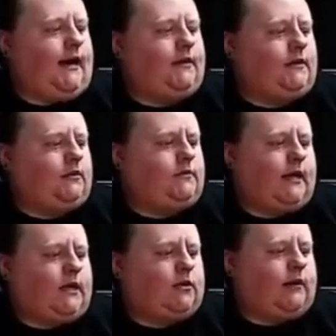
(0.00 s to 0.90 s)
how do you
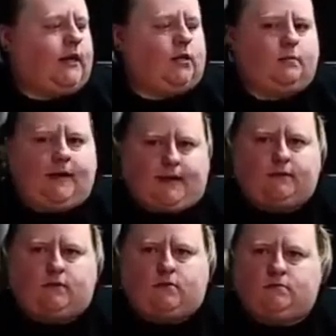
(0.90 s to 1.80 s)
decorate your
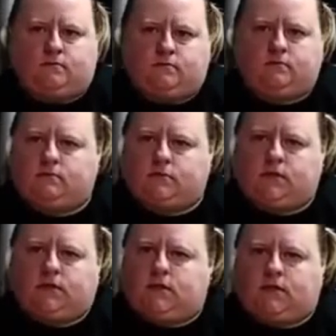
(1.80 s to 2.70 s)
bathroom?
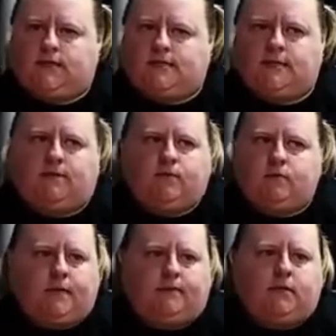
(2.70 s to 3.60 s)
Except for
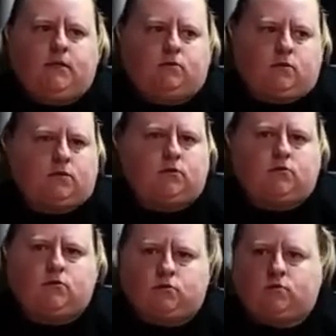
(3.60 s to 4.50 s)
maybe
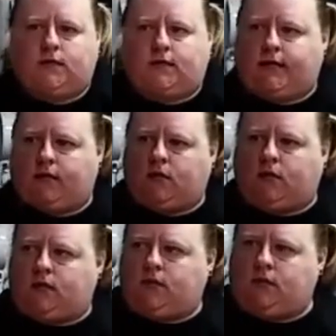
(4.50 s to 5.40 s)
your toilet
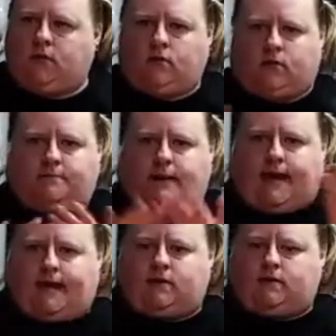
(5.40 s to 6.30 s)
area, you know, on the
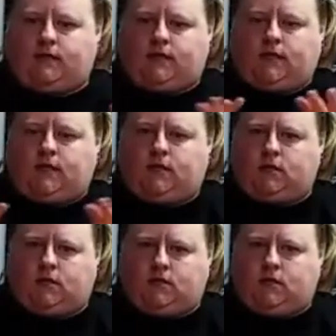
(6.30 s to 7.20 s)
back of it.
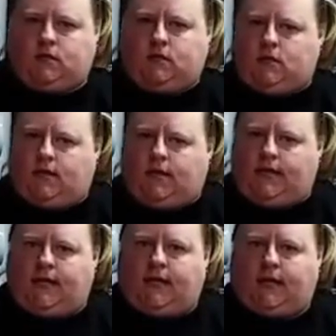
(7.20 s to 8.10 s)

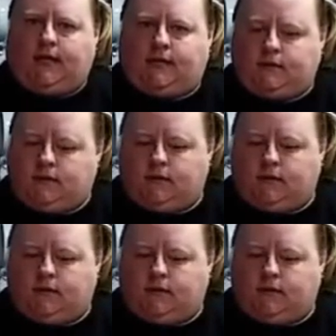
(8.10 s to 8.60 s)
And then I